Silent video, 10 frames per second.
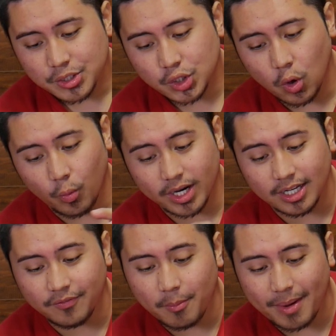So what
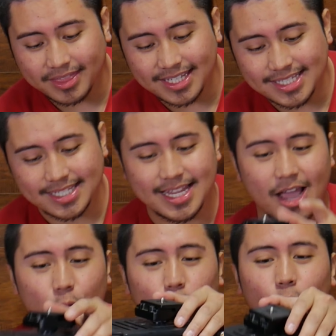I love about this is
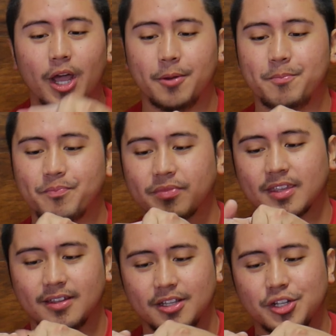that, one,
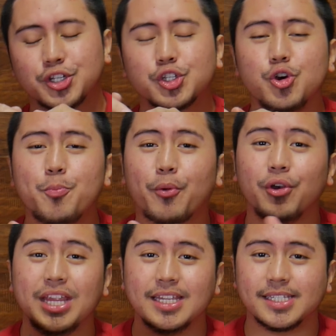
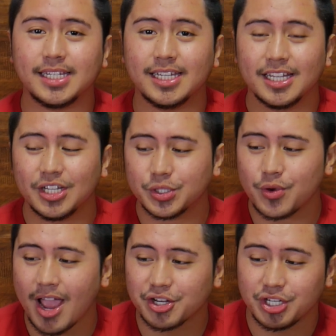super easy
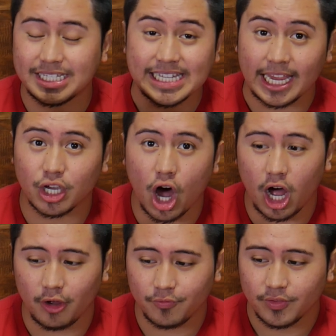to actually take
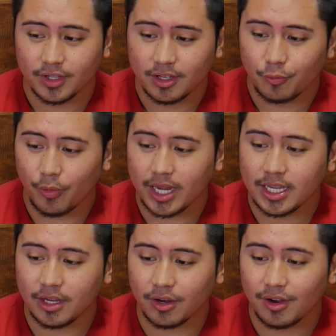off right
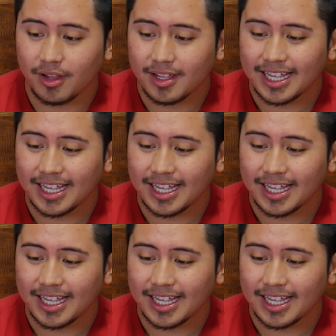here.